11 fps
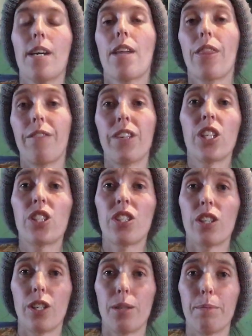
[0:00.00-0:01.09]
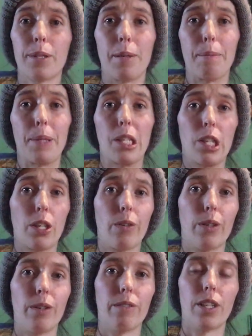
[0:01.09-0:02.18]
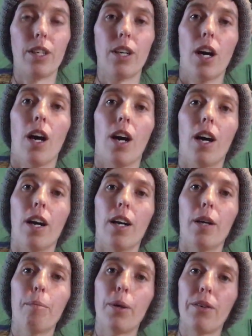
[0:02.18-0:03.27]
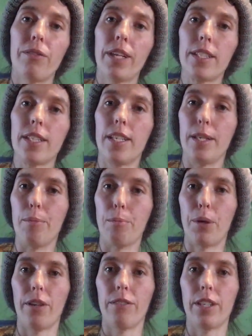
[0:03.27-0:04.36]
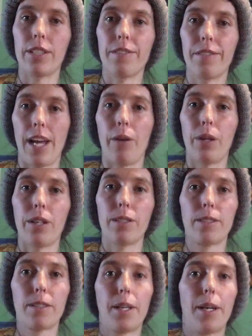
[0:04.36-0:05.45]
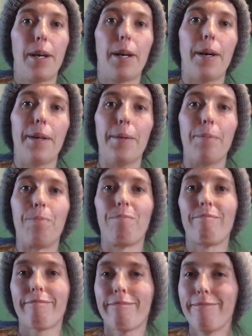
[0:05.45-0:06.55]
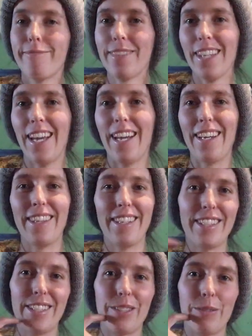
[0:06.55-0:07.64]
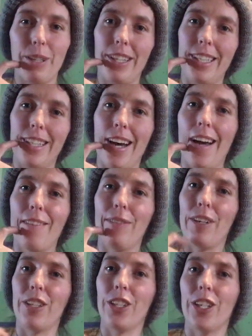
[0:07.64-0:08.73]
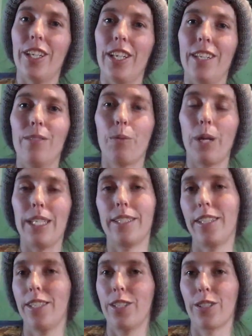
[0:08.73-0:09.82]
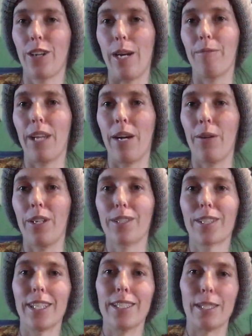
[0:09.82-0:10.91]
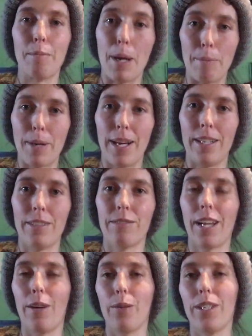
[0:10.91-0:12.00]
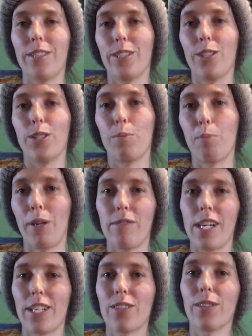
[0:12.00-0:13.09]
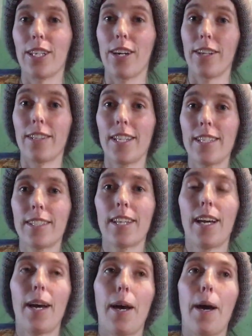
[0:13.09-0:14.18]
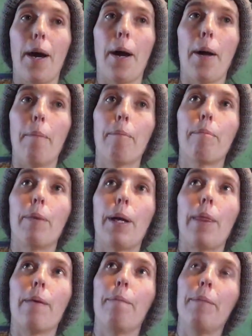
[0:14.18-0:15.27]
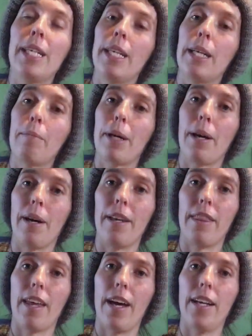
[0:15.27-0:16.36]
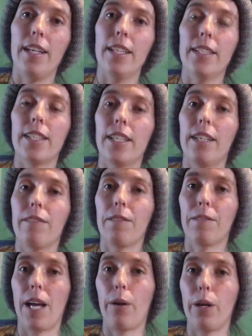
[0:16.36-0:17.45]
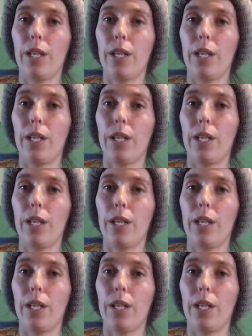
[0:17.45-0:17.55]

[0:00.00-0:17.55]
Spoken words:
the first terms I'm going to go over are perfect and imperfect flowers. And I think these are really not very good ways to describe flowers because in my mind flowers are just perfect regardless. But the meaning behind that is that if a flower